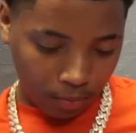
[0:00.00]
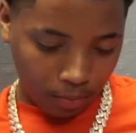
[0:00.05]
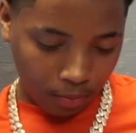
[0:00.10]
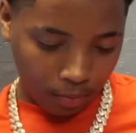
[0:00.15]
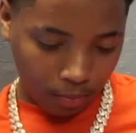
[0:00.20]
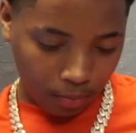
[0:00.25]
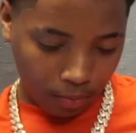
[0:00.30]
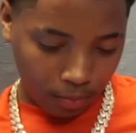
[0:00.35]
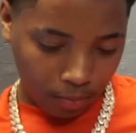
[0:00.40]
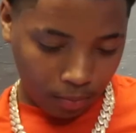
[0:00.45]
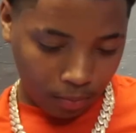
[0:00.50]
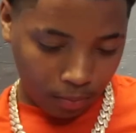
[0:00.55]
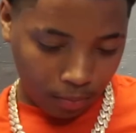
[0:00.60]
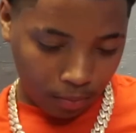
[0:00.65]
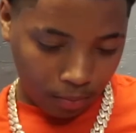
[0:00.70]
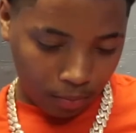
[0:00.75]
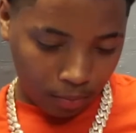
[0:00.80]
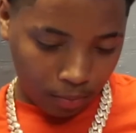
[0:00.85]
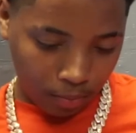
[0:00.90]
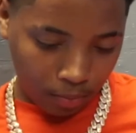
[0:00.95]

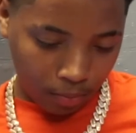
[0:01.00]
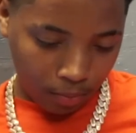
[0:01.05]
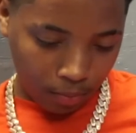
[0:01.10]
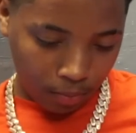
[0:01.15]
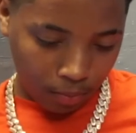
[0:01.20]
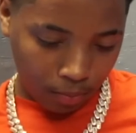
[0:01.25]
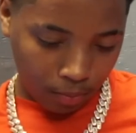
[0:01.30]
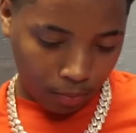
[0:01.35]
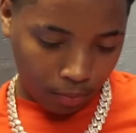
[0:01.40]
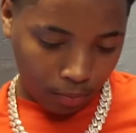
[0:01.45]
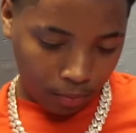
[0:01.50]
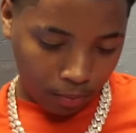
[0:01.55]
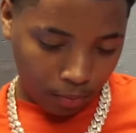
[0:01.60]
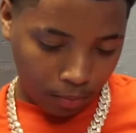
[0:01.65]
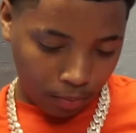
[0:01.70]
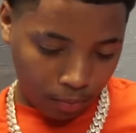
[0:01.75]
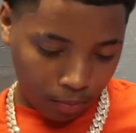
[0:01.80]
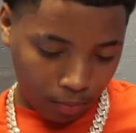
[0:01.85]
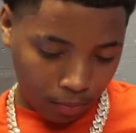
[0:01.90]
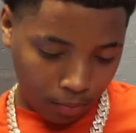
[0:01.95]

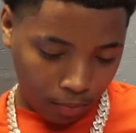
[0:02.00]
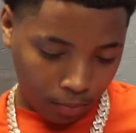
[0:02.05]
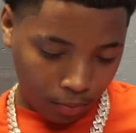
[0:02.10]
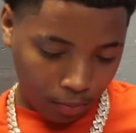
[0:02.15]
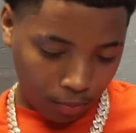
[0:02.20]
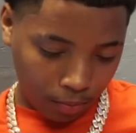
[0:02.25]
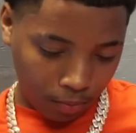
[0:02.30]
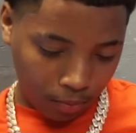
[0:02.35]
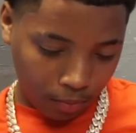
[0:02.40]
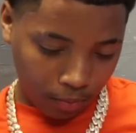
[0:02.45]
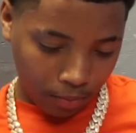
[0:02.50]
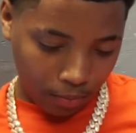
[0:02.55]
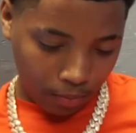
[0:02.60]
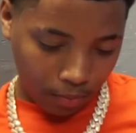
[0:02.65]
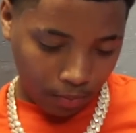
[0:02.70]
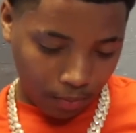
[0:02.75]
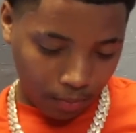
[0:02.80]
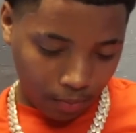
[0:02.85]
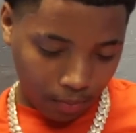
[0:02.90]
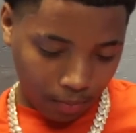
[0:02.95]

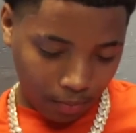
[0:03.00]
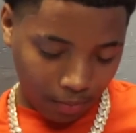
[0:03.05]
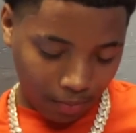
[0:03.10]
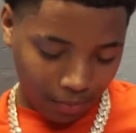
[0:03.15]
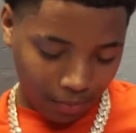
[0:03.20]
This person isn't speaking.